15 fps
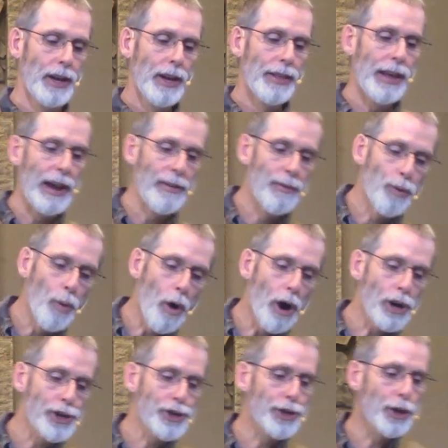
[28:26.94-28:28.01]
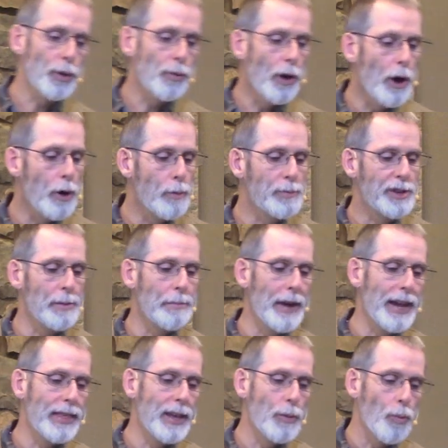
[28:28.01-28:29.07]
They have washed their robes and
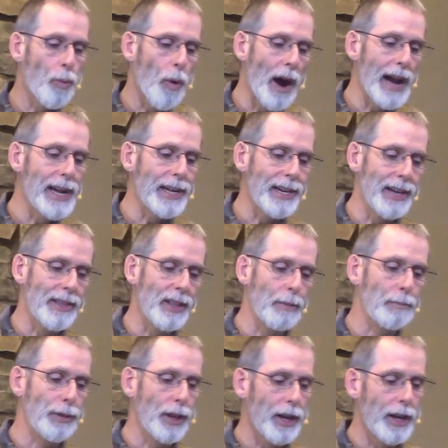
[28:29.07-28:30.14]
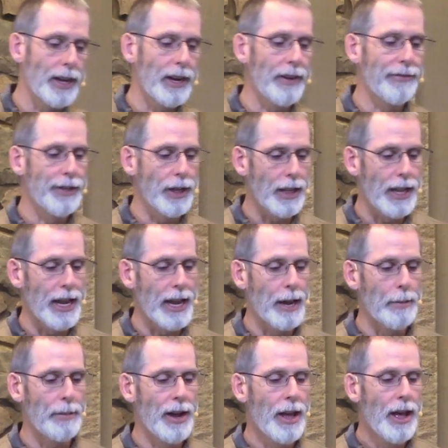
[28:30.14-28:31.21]
made them white in the blood of the
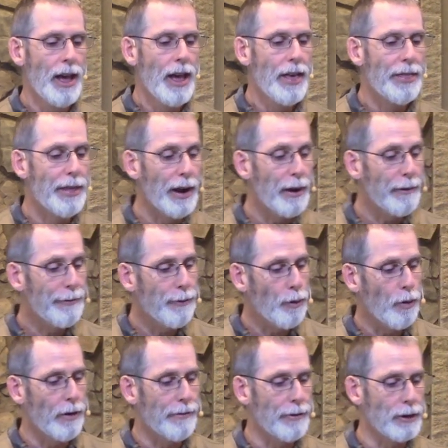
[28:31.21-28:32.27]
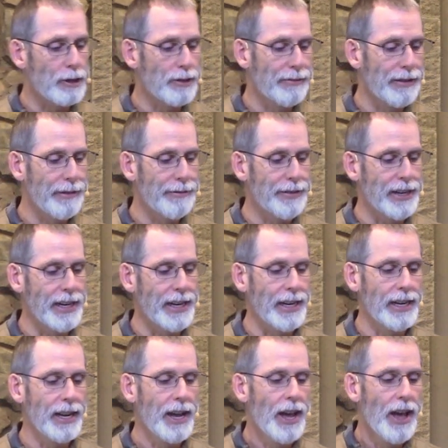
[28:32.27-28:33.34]
Lamb. Therefore, verse
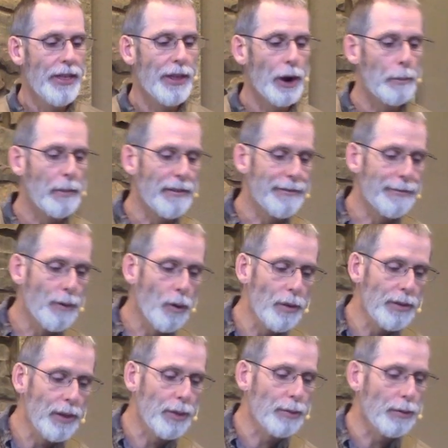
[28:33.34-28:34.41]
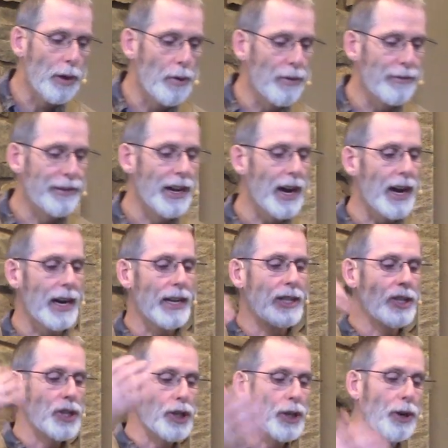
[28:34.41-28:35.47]
15, they're before the throne of God and
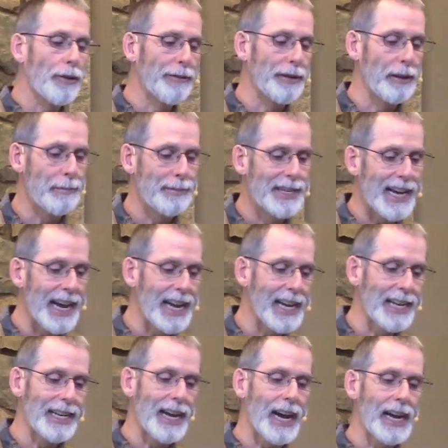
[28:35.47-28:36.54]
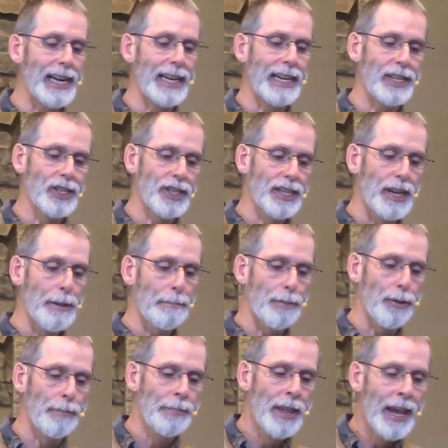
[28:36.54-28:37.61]
serve him day and night in his
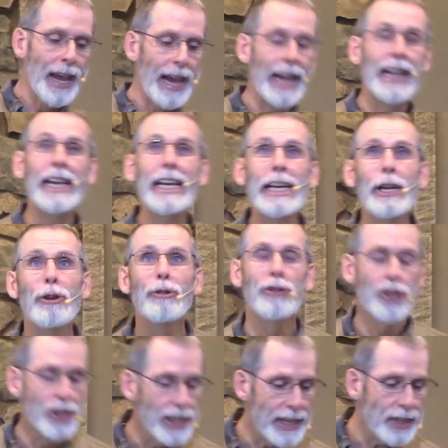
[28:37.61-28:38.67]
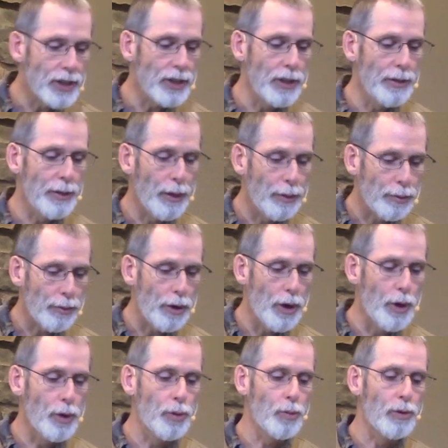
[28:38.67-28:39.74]
temple. And he who sits on the
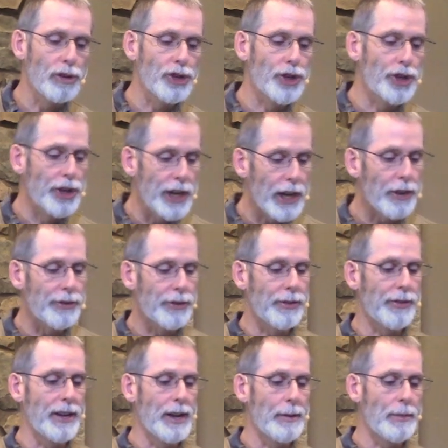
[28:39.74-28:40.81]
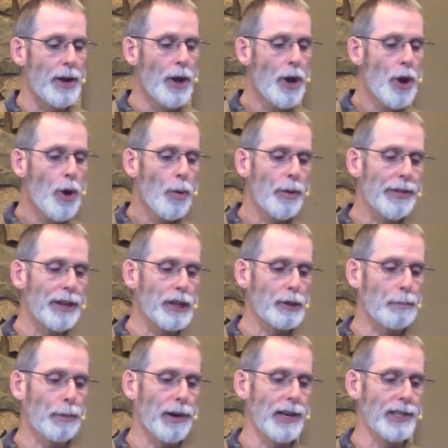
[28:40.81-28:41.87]
throne will shelter them with his
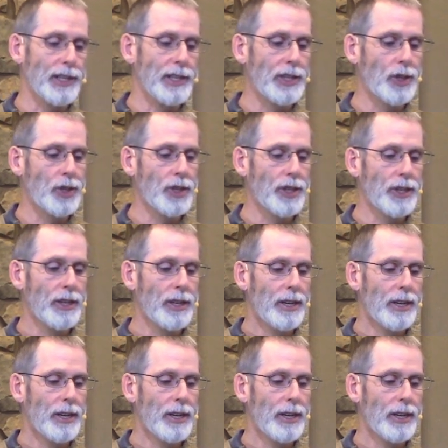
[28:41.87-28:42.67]
presence.